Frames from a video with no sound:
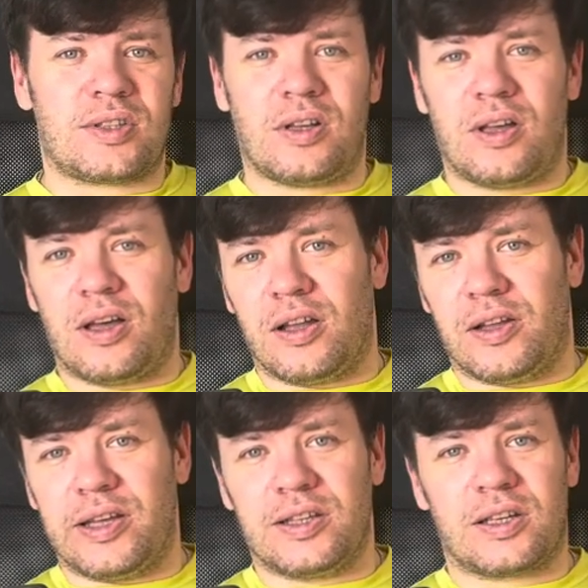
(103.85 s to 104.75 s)

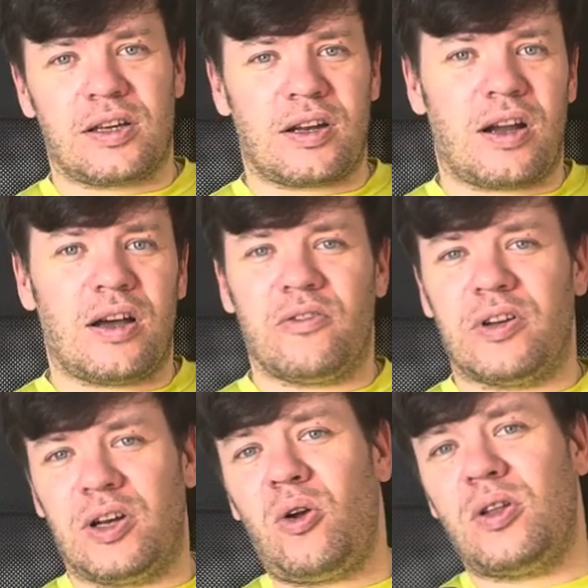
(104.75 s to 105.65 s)
length graph,
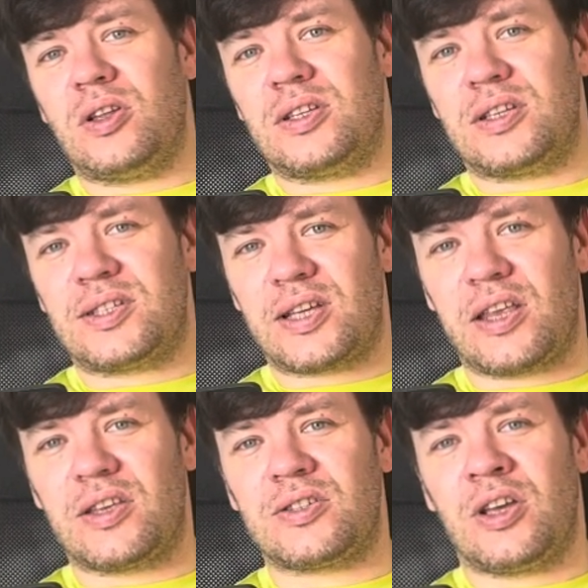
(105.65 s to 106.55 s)
and all of those
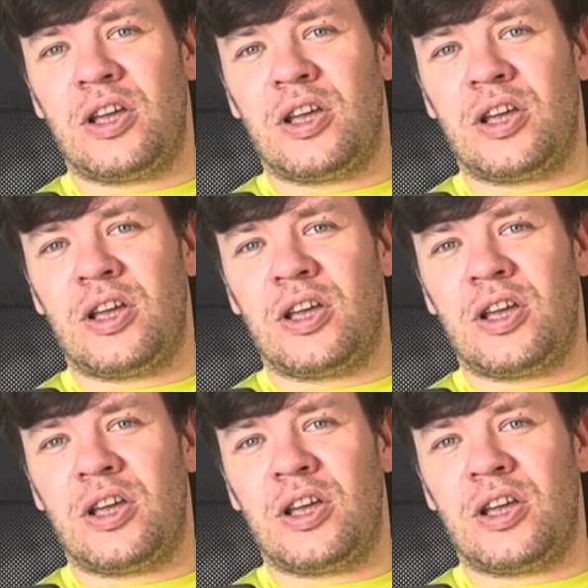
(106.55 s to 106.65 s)
things.